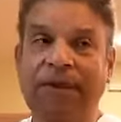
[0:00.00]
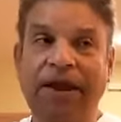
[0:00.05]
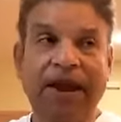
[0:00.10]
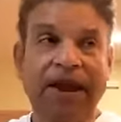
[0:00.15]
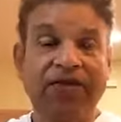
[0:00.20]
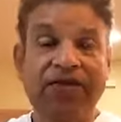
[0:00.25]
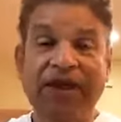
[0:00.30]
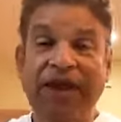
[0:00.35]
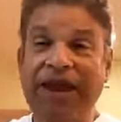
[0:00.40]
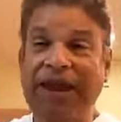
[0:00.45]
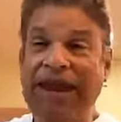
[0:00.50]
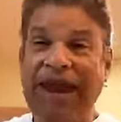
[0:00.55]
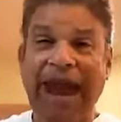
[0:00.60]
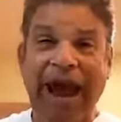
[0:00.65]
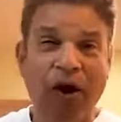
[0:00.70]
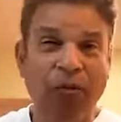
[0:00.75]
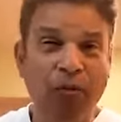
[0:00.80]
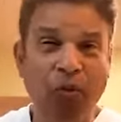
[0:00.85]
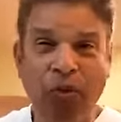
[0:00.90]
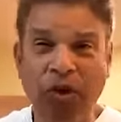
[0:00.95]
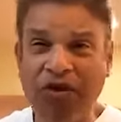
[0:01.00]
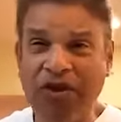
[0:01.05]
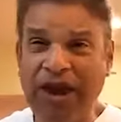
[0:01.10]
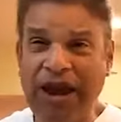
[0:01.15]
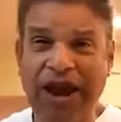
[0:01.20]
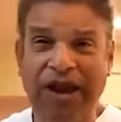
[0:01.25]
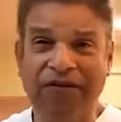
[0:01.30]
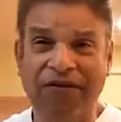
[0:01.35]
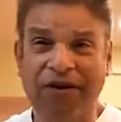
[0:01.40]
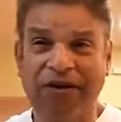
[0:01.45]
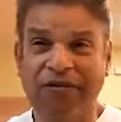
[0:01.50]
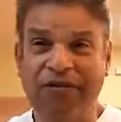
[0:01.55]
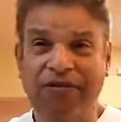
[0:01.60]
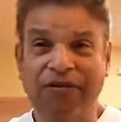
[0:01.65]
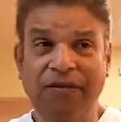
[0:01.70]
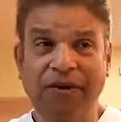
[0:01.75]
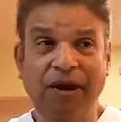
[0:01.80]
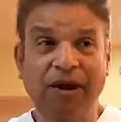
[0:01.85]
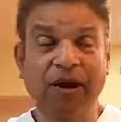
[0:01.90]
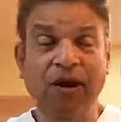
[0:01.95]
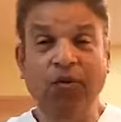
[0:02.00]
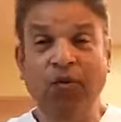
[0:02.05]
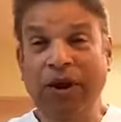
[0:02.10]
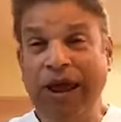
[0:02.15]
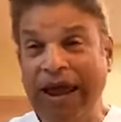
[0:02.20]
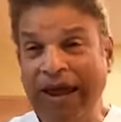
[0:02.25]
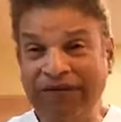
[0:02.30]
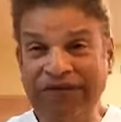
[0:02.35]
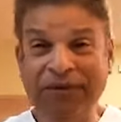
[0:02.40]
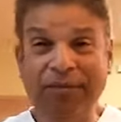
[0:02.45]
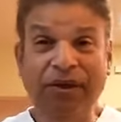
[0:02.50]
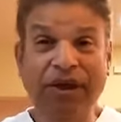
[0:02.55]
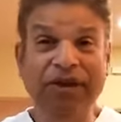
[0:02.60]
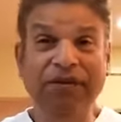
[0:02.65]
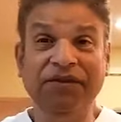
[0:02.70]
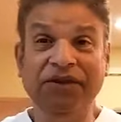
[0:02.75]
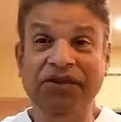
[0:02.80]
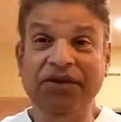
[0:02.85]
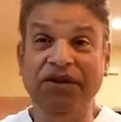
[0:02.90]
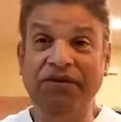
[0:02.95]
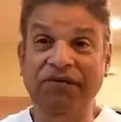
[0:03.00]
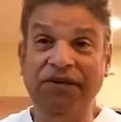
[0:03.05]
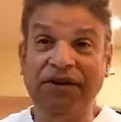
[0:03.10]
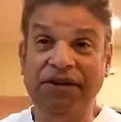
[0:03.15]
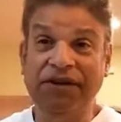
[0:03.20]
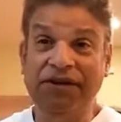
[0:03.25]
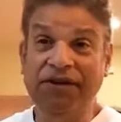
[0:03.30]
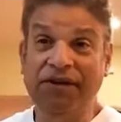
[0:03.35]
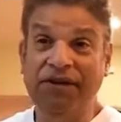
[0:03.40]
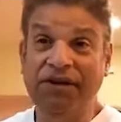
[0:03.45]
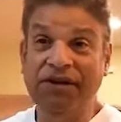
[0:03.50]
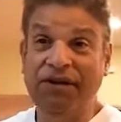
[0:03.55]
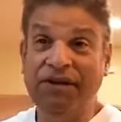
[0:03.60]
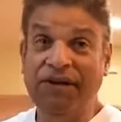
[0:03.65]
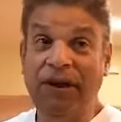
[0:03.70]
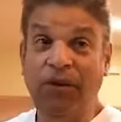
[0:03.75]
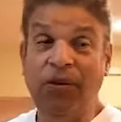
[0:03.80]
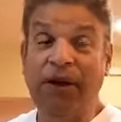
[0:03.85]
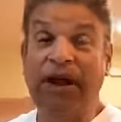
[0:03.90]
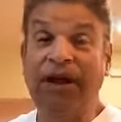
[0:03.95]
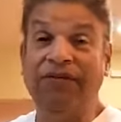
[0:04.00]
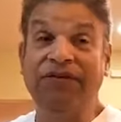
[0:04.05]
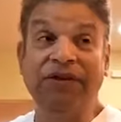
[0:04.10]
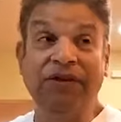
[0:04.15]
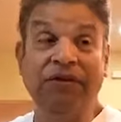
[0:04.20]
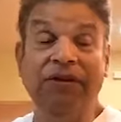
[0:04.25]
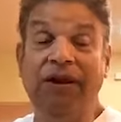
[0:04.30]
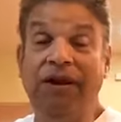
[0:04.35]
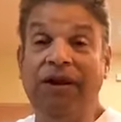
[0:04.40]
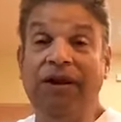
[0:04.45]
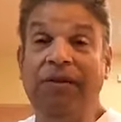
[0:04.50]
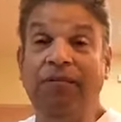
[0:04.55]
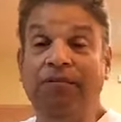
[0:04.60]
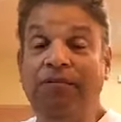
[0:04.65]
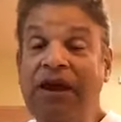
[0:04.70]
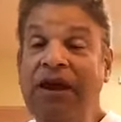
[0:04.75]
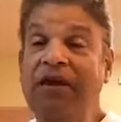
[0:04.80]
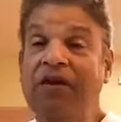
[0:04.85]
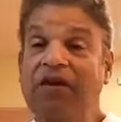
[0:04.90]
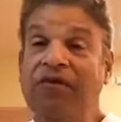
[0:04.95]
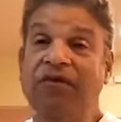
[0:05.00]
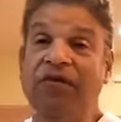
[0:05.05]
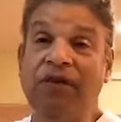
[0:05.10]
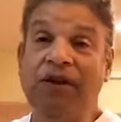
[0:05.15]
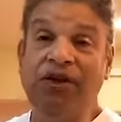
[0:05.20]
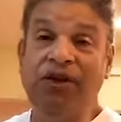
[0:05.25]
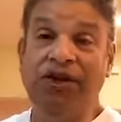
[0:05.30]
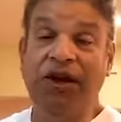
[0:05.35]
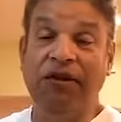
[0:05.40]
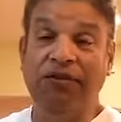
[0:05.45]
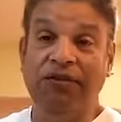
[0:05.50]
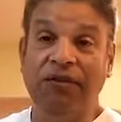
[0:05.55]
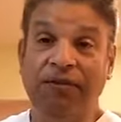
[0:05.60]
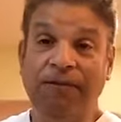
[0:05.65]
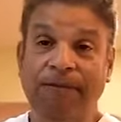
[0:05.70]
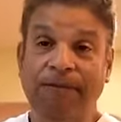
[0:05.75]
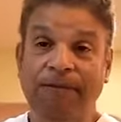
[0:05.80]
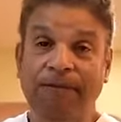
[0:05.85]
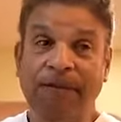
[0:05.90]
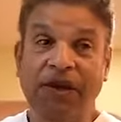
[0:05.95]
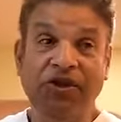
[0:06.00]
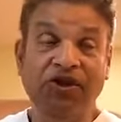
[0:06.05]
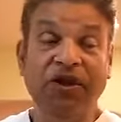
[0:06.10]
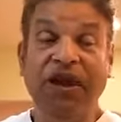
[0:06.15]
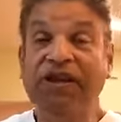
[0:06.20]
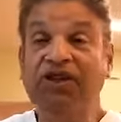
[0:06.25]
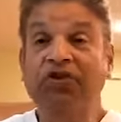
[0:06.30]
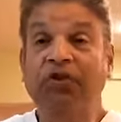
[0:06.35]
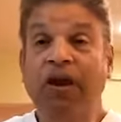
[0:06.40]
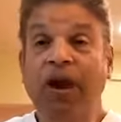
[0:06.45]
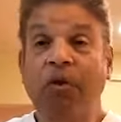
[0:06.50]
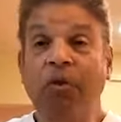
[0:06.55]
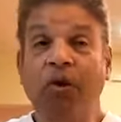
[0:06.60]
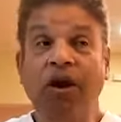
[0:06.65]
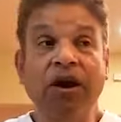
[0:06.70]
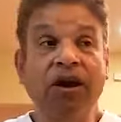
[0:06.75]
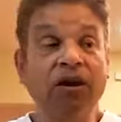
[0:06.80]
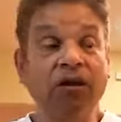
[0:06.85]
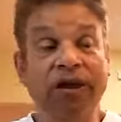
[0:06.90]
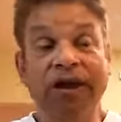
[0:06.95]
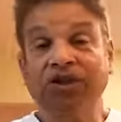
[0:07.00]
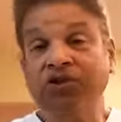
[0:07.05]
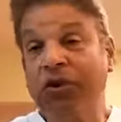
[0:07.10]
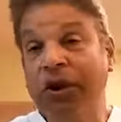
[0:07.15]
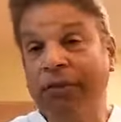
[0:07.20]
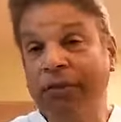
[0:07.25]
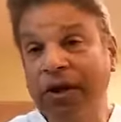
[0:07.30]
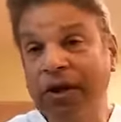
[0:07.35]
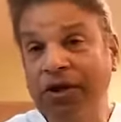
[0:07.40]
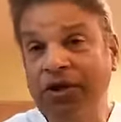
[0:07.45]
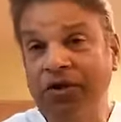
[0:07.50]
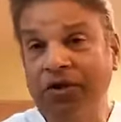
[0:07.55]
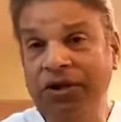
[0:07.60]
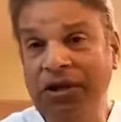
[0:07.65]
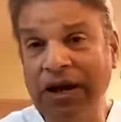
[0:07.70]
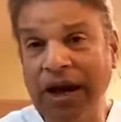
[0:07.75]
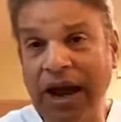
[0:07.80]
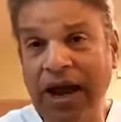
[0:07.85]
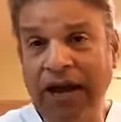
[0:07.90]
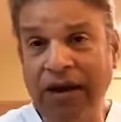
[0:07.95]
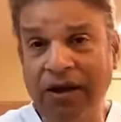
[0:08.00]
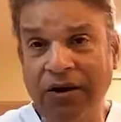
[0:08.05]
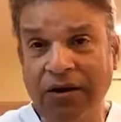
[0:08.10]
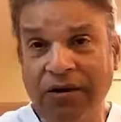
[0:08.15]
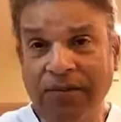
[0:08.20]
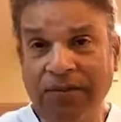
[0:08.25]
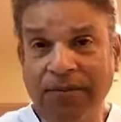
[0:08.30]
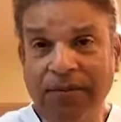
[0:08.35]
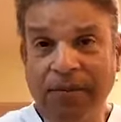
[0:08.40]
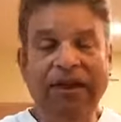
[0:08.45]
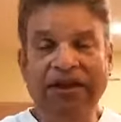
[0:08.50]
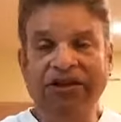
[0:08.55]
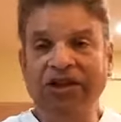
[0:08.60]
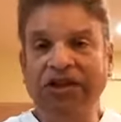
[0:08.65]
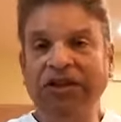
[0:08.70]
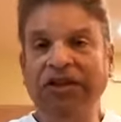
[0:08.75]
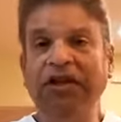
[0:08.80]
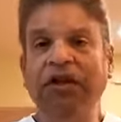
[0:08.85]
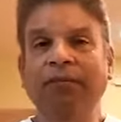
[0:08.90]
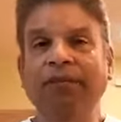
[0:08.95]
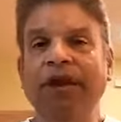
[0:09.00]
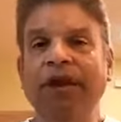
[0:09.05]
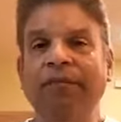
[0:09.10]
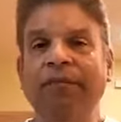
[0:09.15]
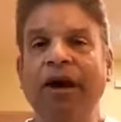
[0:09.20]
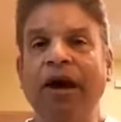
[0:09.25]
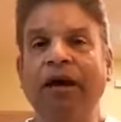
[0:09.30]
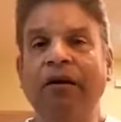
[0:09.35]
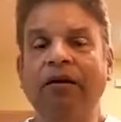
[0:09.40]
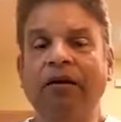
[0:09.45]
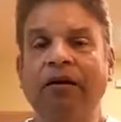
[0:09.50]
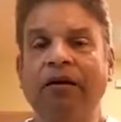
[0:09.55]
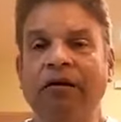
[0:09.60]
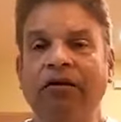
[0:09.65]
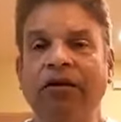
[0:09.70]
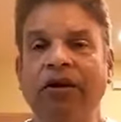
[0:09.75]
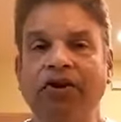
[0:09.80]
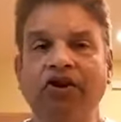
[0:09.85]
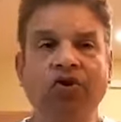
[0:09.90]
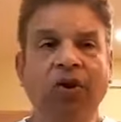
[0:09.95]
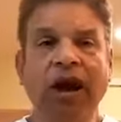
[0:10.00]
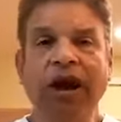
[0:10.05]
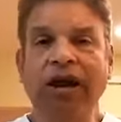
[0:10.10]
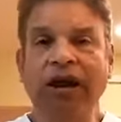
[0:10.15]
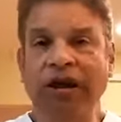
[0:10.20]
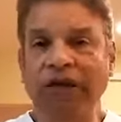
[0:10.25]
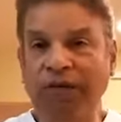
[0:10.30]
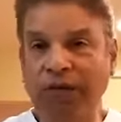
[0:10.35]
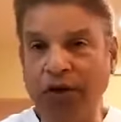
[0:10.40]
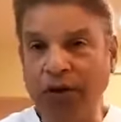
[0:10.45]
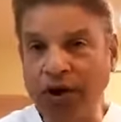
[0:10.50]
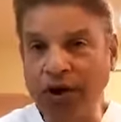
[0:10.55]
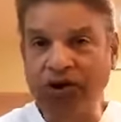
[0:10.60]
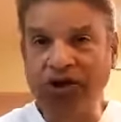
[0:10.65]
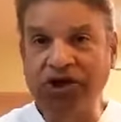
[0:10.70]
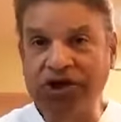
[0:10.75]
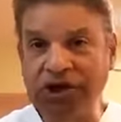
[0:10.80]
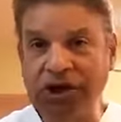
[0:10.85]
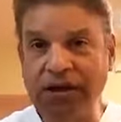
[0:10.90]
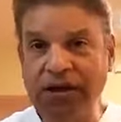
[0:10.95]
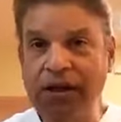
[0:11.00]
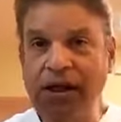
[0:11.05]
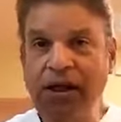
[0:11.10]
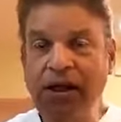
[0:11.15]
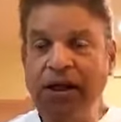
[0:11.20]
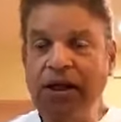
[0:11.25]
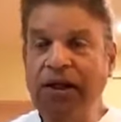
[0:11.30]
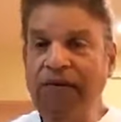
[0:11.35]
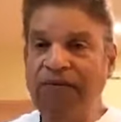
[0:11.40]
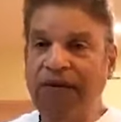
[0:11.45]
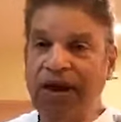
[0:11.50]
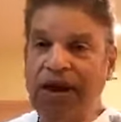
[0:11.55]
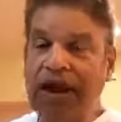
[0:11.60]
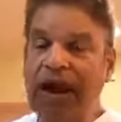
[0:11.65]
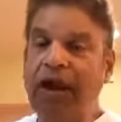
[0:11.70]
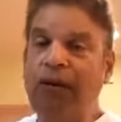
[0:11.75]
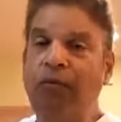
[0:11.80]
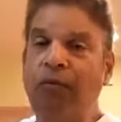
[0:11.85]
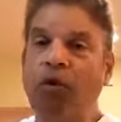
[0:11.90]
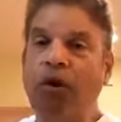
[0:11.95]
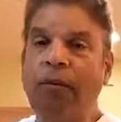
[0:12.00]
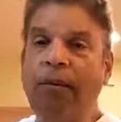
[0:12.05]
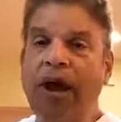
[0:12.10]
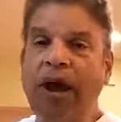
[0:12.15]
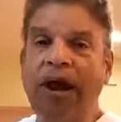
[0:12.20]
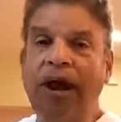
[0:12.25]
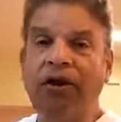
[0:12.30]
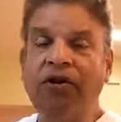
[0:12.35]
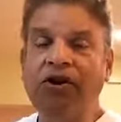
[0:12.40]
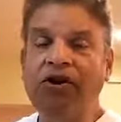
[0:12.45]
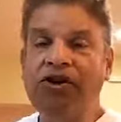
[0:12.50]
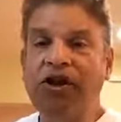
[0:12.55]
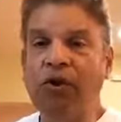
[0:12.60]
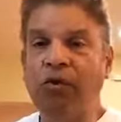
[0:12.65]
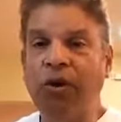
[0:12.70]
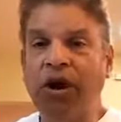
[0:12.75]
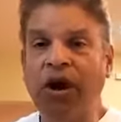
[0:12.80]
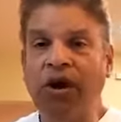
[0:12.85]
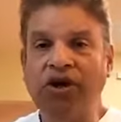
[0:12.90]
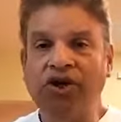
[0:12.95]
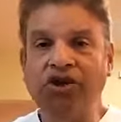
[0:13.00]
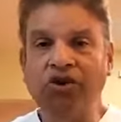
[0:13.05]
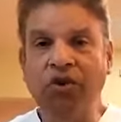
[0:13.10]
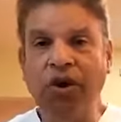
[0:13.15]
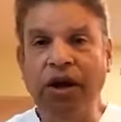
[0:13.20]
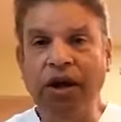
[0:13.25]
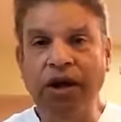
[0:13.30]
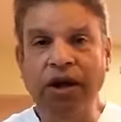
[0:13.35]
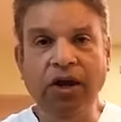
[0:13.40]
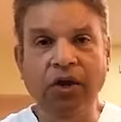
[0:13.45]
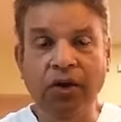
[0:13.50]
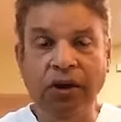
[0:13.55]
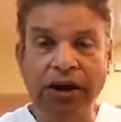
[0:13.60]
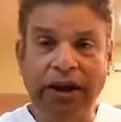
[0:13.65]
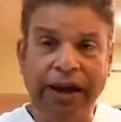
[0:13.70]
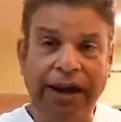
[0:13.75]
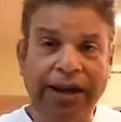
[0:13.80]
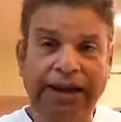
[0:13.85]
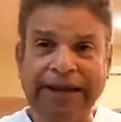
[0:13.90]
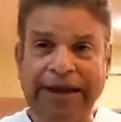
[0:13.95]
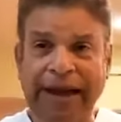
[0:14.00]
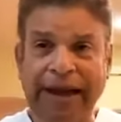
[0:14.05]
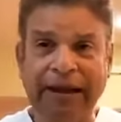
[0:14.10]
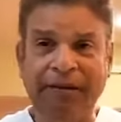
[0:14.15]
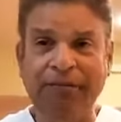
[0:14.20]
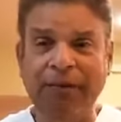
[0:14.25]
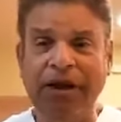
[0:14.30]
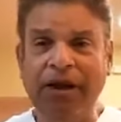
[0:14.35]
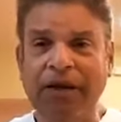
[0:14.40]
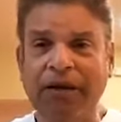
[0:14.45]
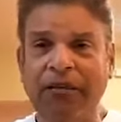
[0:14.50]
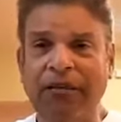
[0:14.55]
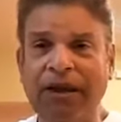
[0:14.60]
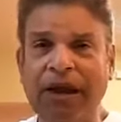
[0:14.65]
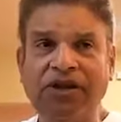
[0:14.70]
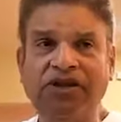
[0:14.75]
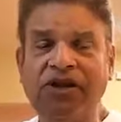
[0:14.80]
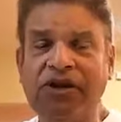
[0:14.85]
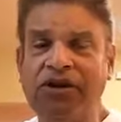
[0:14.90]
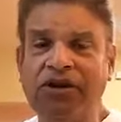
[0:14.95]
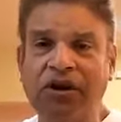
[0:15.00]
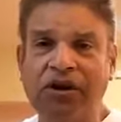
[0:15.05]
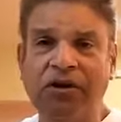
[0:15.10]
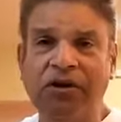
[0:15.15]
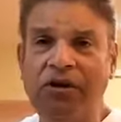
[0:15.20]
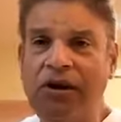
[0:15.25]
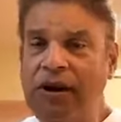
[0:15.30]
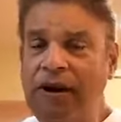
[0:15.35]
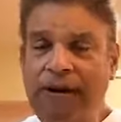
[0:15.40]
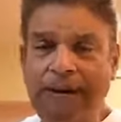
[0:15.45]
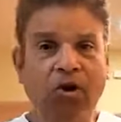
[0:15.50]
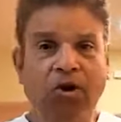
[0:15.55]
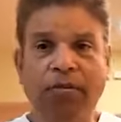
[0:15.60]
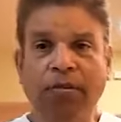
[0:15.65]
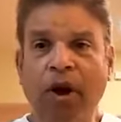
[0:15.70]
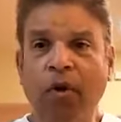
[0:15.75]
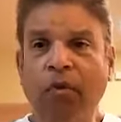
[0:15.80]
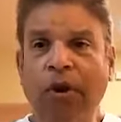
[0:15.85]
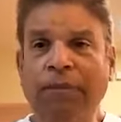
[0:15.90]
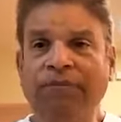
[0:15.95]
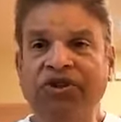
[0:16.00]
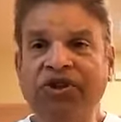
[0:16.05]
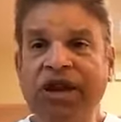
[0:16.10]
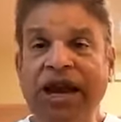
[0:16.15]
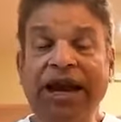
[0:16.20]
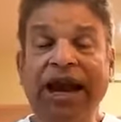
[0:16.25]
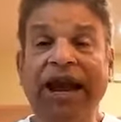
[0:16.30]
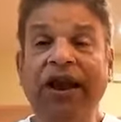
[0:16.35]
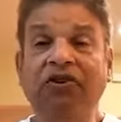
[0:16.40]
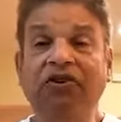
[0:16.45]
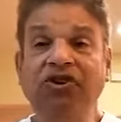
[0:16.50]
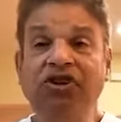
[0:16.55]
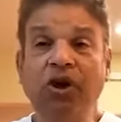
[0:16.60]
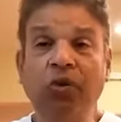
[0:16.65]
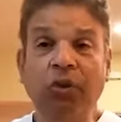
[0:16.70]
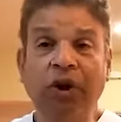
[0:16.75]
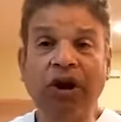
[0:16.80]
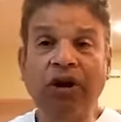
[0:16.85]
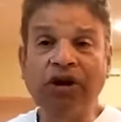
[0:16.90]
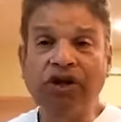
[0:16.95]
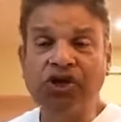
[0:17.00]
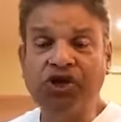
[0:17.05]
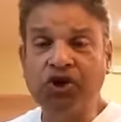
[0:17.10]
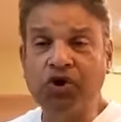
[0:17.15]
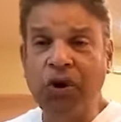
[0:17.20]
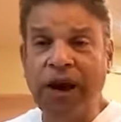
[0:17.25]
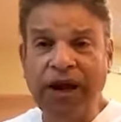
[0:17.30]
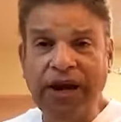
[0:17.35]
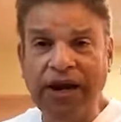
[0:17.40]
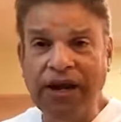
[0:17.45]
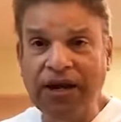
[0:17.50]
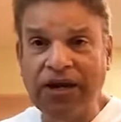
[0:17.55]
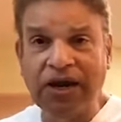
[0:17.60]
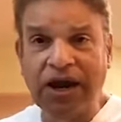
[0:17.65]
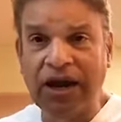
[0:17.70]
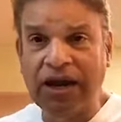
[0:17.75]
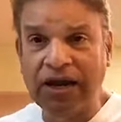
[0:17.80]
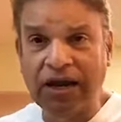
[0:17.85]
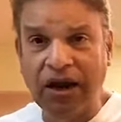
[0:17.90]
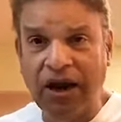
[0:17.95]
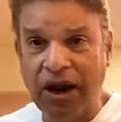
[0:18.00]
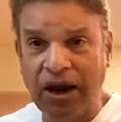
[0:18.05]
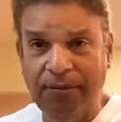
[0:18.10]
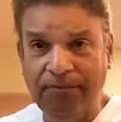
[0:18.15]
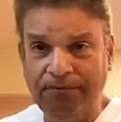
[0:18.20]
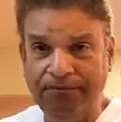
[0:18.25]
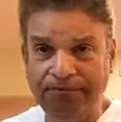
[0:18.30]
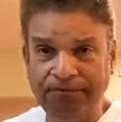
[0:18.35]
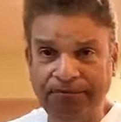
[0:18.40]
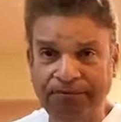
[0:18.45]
And I think now more than ever, we have to be of service, and we have to be here for each other. So that's what I want to do, and that's what I'm going to do tonight here. And that's a little bit about the training. If you're interested in finding out more about energy awareness training, you can contact me on Messenger. You can go to my website, energyawarennesstraining.com.